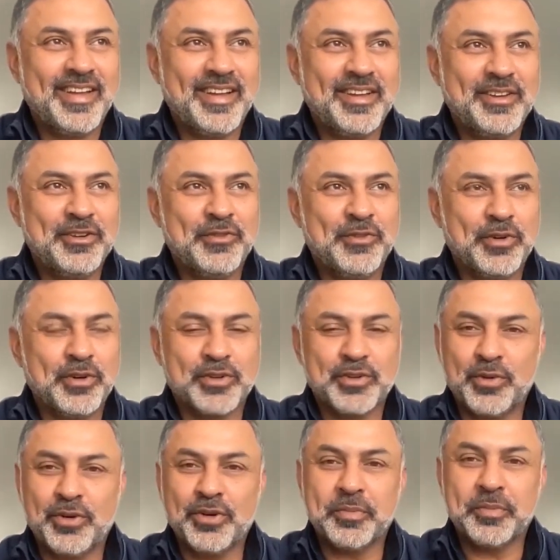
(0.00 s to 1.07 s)
You
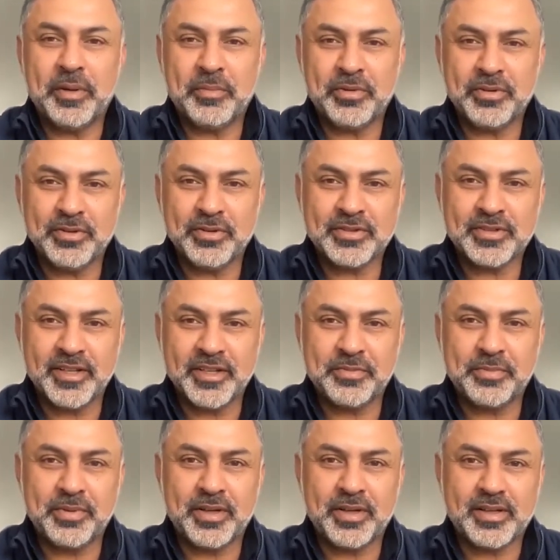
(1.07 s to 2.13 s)
folks won't remember those
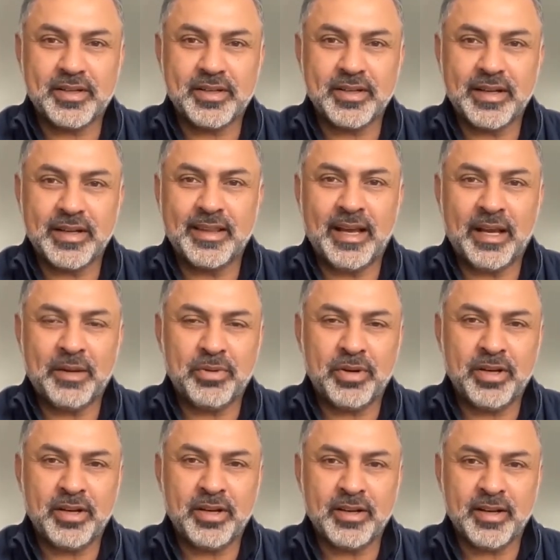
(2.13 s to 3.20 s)
days, but at that
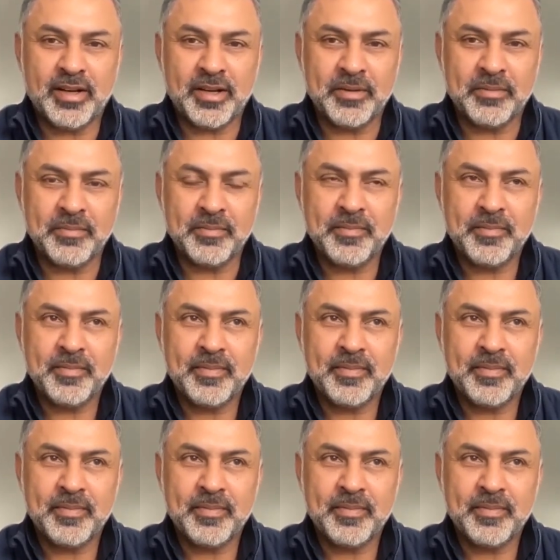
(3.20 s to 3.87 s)
point in time,